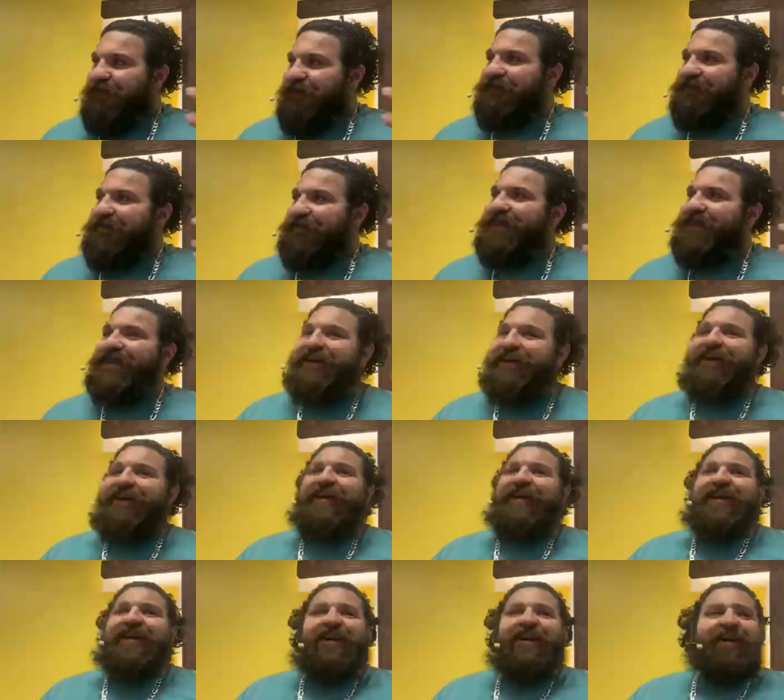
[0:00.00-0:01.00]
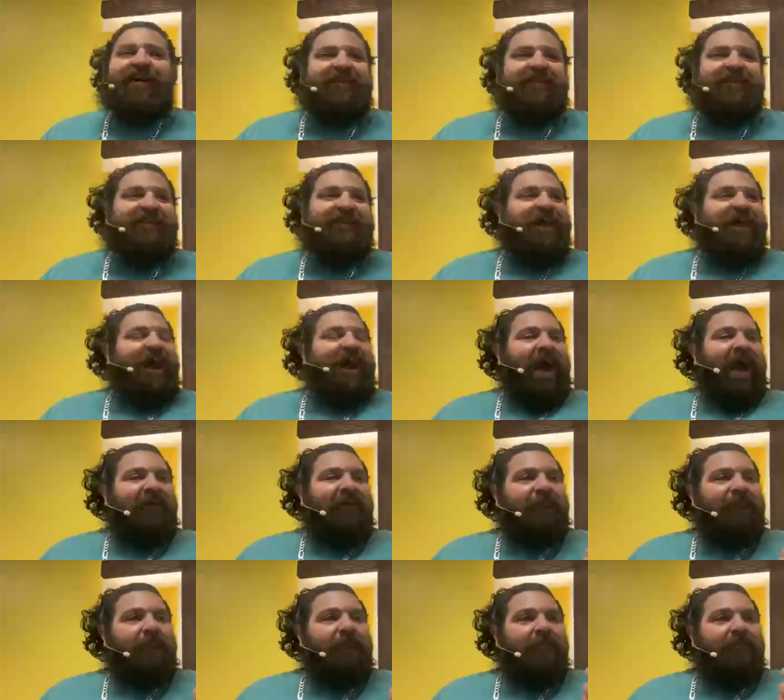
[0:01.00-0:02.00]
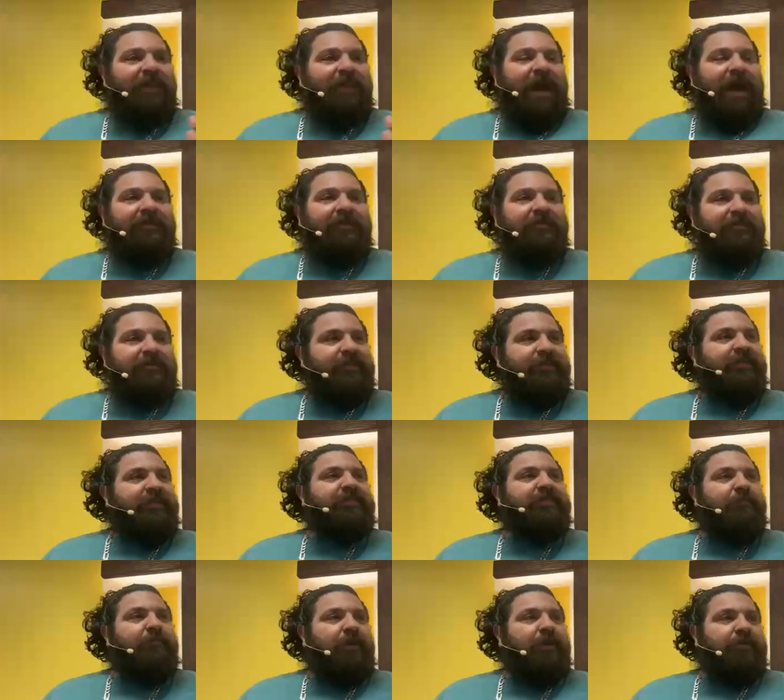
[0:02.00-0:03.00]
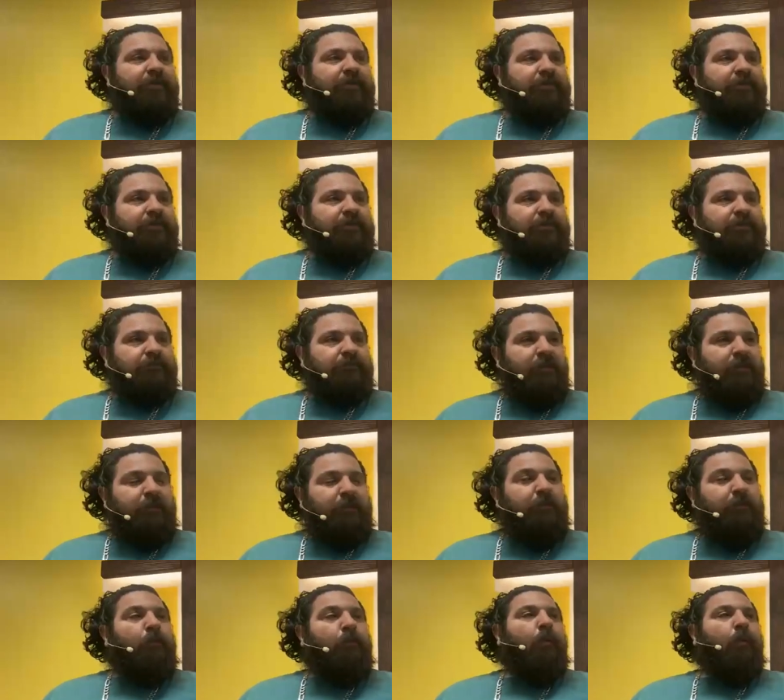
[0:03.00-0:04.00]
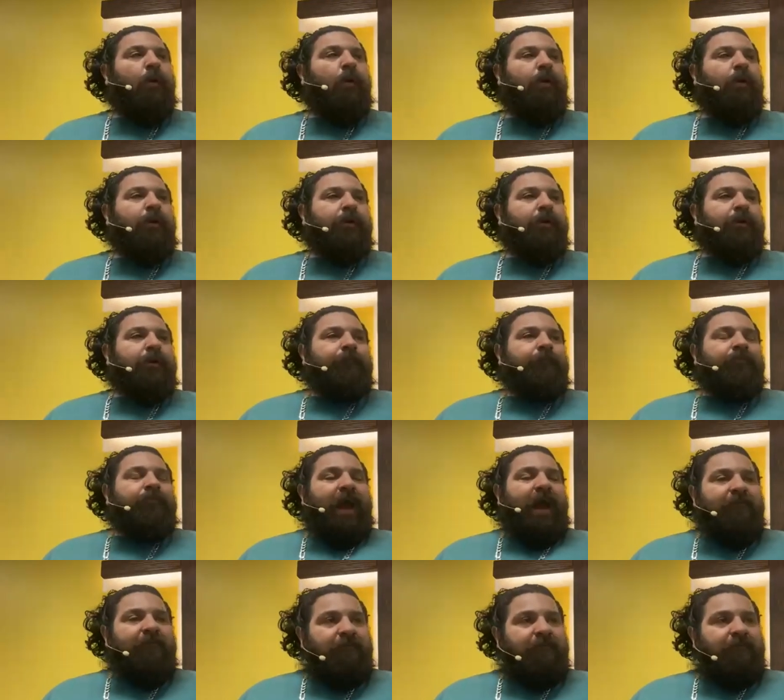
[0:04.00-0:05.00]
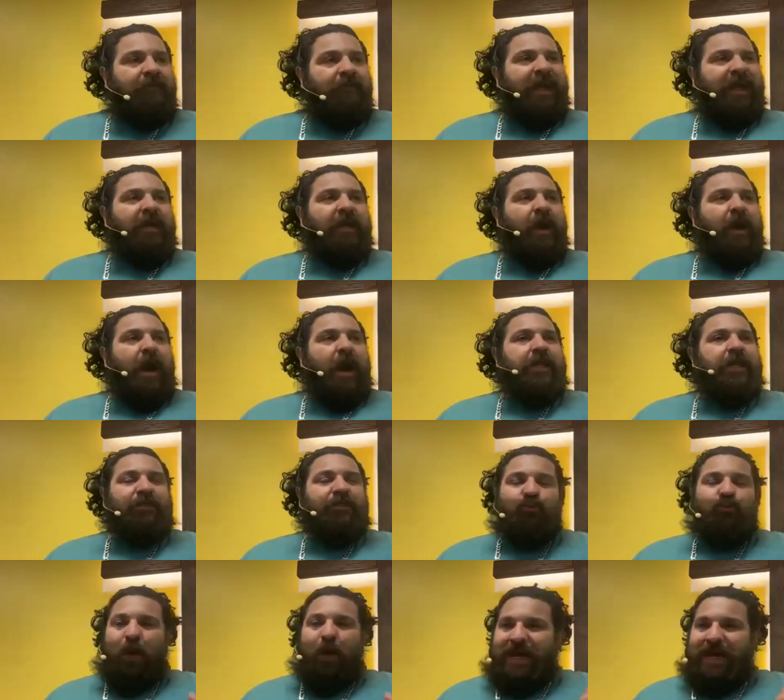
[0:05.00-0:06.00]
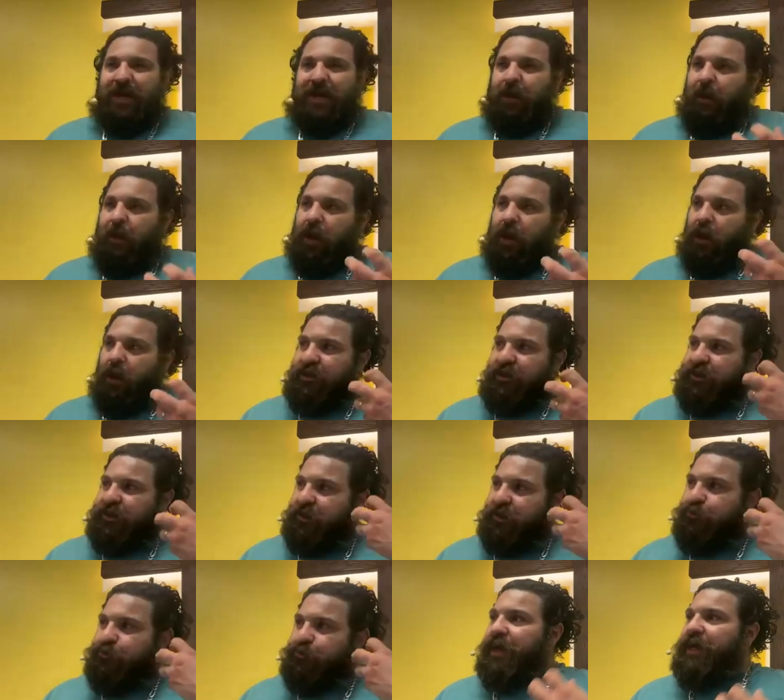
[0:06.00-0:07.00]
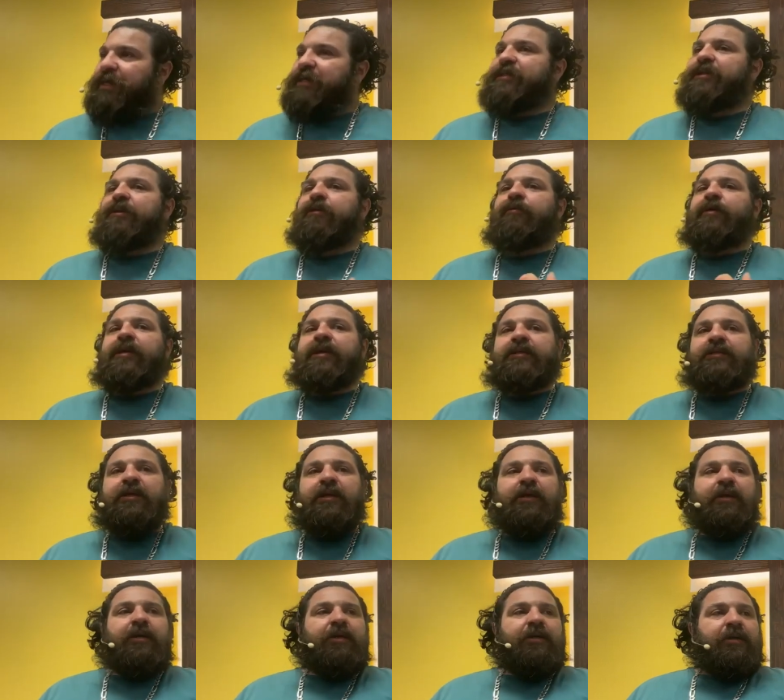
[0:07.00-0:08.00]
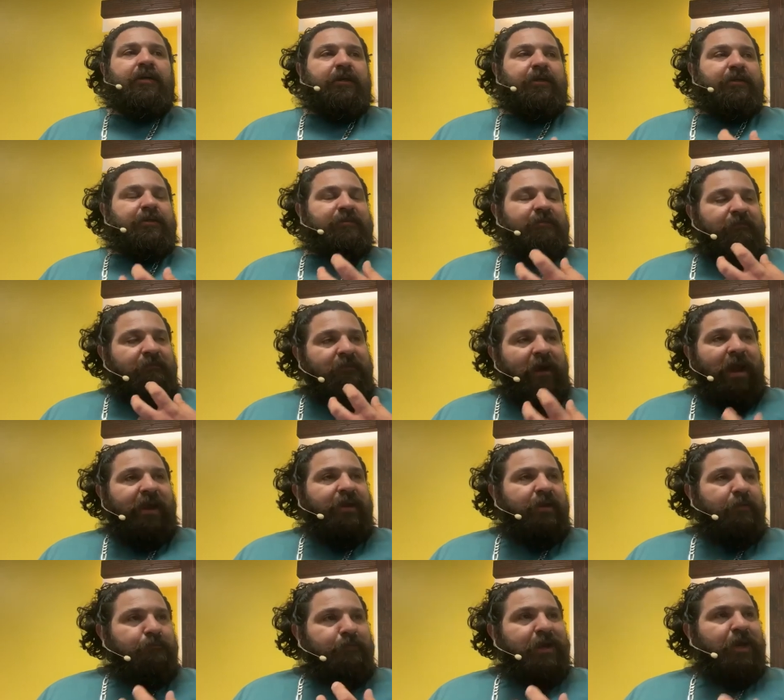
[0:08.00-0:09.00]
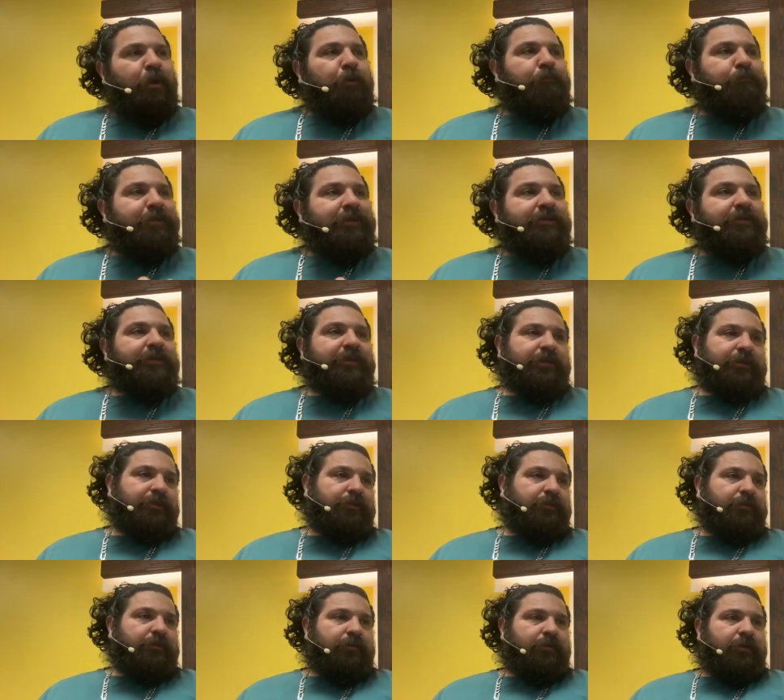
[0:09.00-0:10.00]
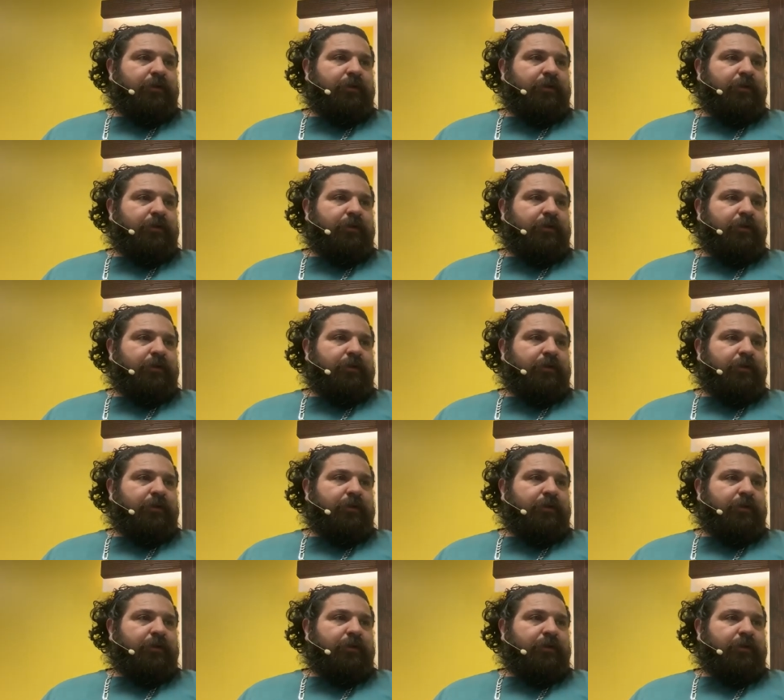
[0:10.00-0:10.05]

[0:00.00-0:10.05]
heavy because for the last six months, maybe more, I feel like God has waited on my heart to the greatest degrees to find a bigger building.